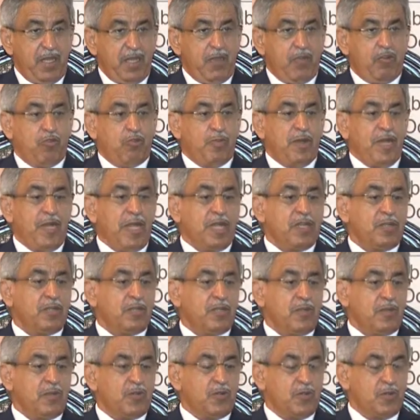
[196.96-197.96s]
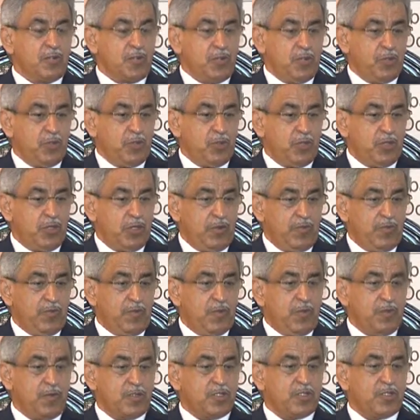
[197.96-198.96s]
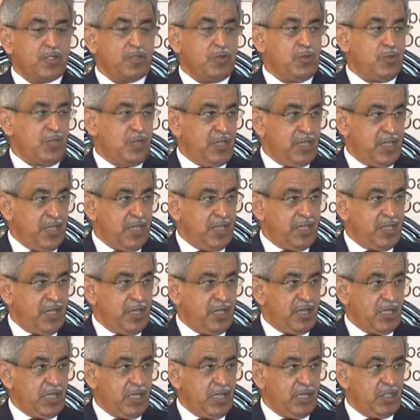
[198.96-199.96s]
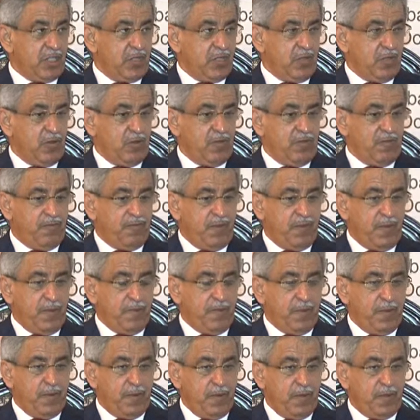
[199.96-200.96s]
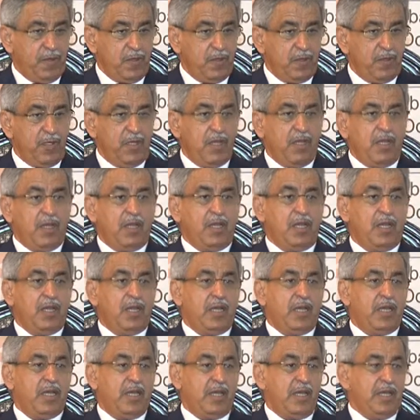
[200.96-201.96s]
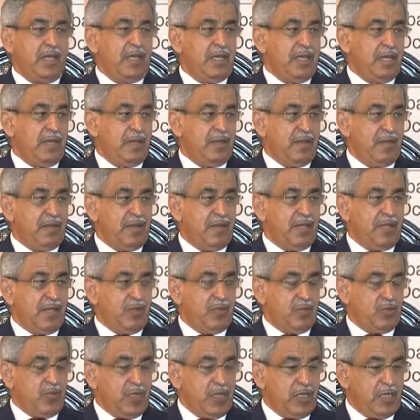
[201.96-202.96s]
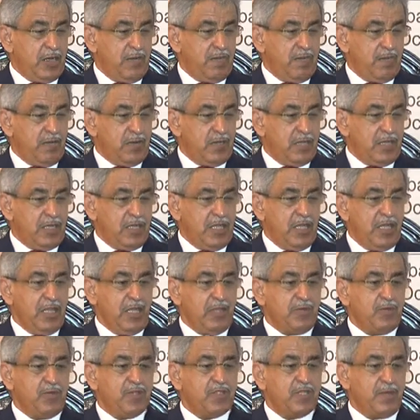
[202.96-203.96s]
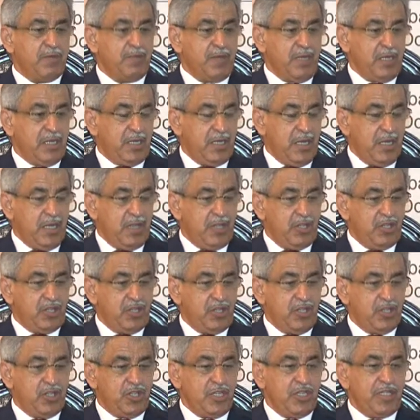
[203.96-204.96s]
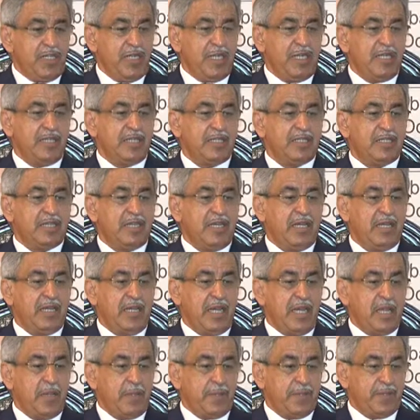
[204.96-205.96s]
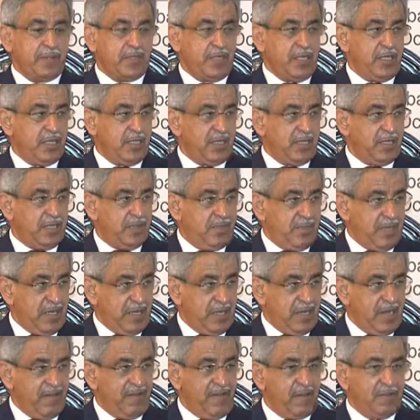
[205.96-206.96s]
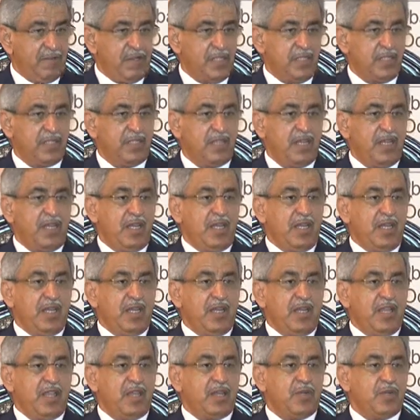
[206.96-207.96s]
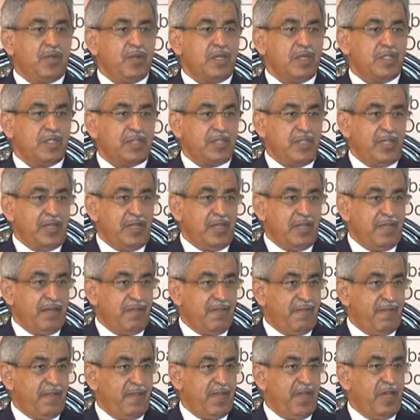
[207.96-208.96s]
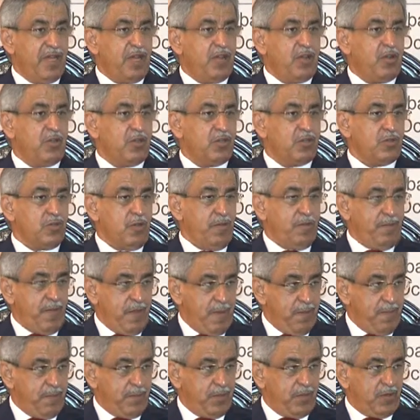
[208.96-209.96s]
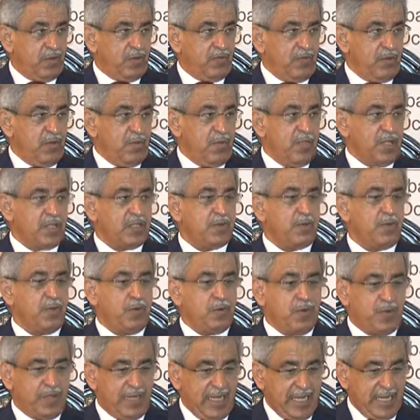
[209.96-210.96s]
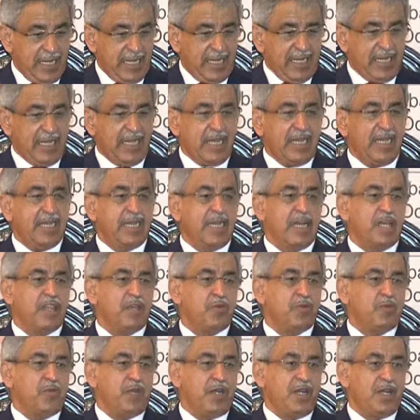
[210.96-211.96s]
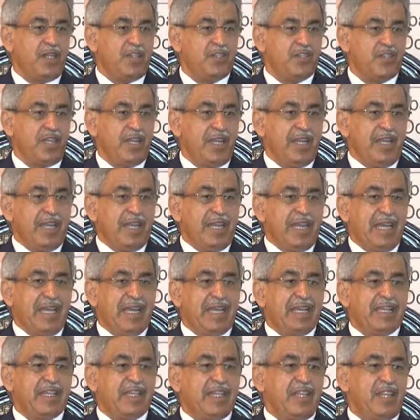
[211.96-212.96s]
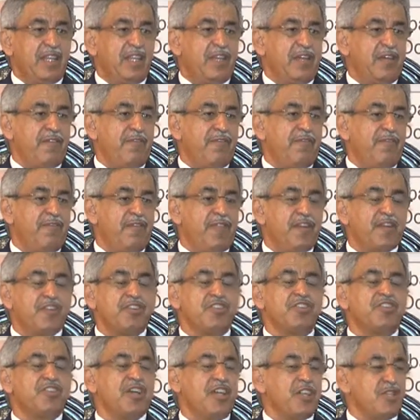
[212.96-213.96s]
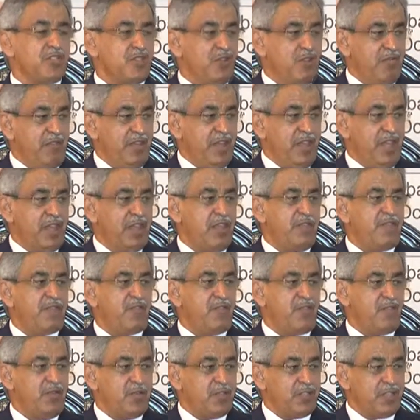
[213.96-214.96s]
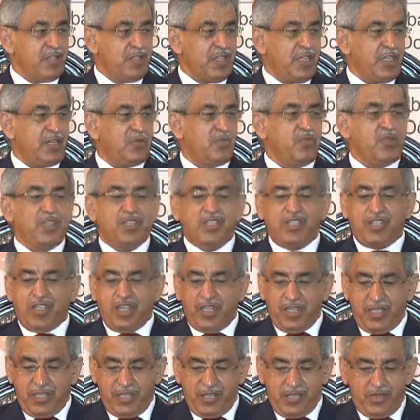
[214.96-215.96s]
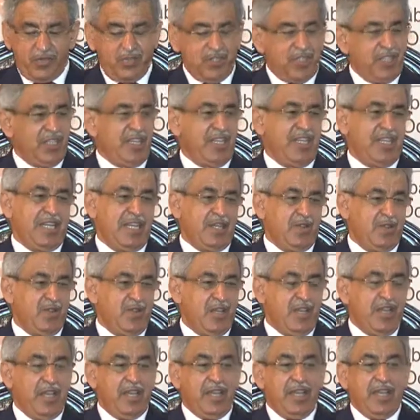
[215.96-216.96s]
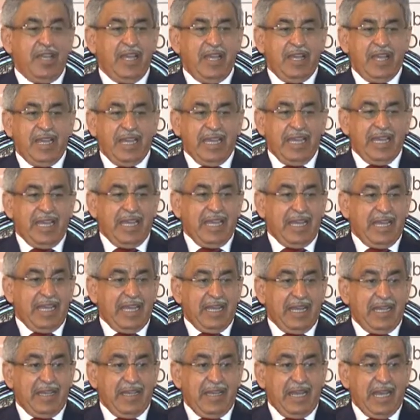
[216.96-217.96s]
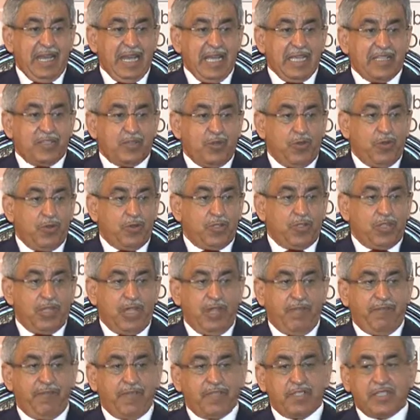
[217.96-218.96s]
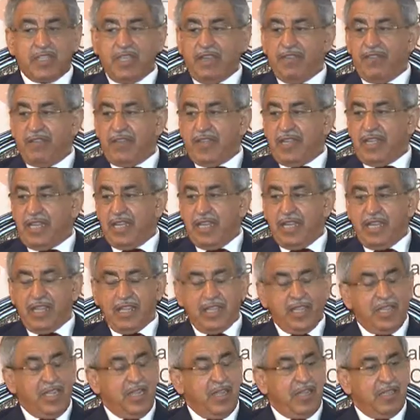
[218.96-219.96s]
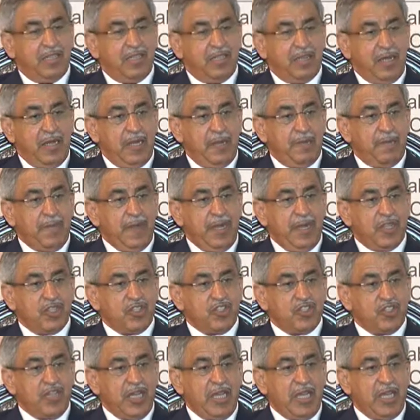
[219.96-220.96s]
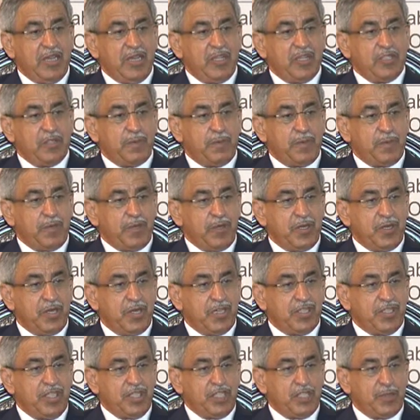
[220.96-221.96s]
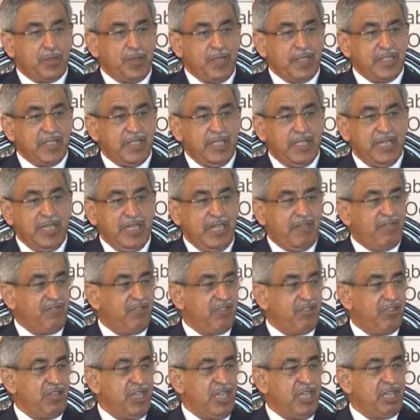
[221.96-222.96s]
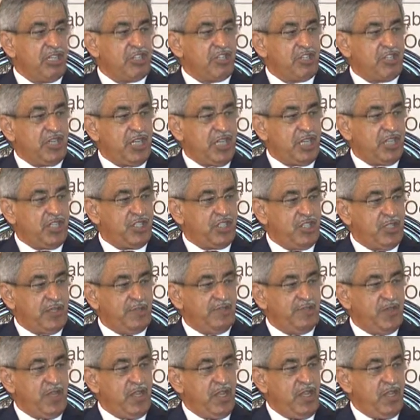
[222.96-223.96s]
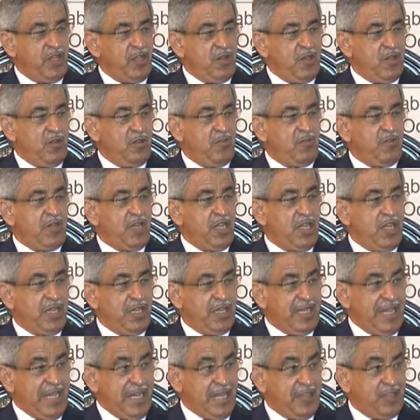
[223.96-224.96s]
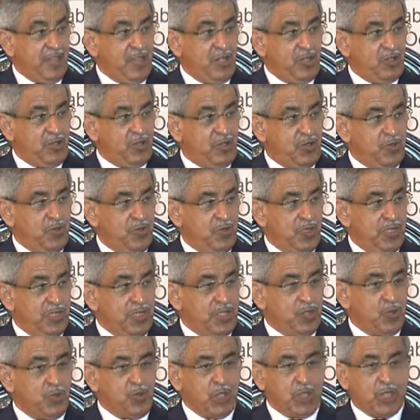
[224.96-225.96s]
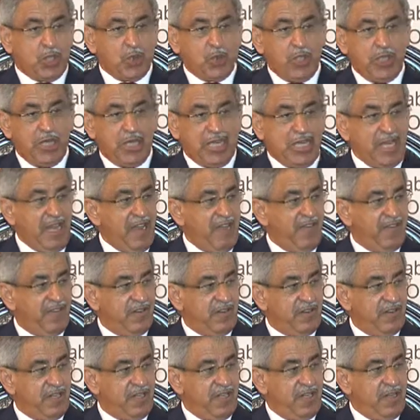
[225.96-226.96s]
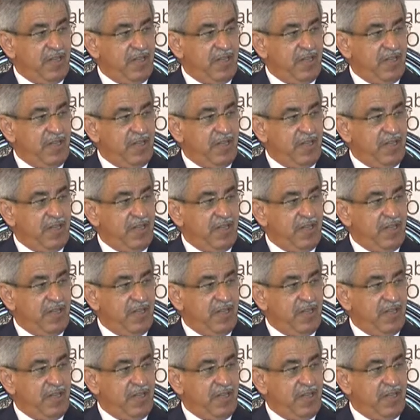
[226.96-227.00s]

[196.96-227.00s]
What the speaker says: Oman contributed, of course, toward the eradication of polio. 2014, there was a meeting in the region, and I represented my government, and there was a lot of input from us, both technical and otherwise, and the results of that, the fruitful result, we started to see now. As also I've discovered, the healthcare in Pakistan is progressing, especially after the introduction of the health insurance, which will cover